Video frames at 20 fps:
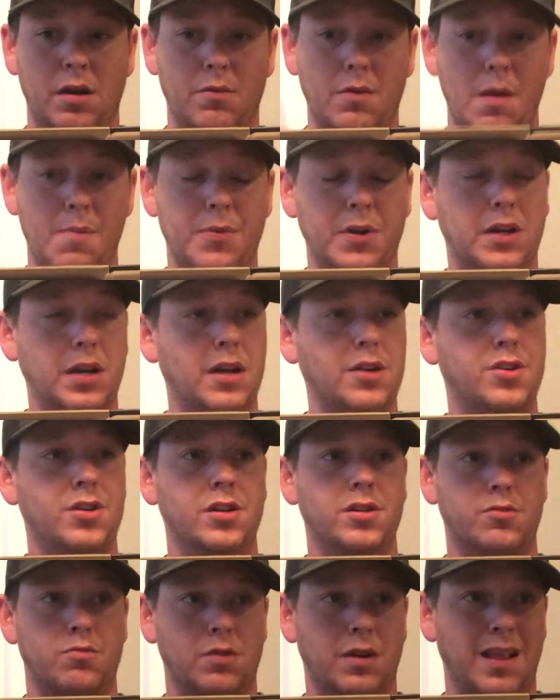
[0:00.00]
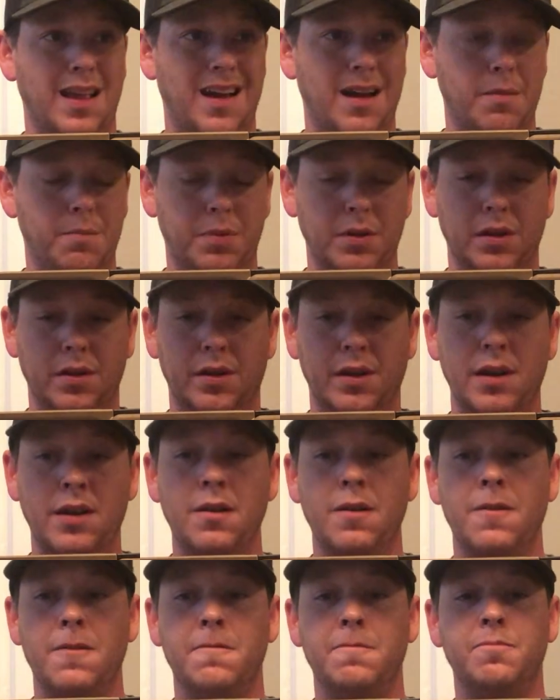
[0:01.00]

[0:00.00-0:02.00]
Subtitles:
reputation is reliability.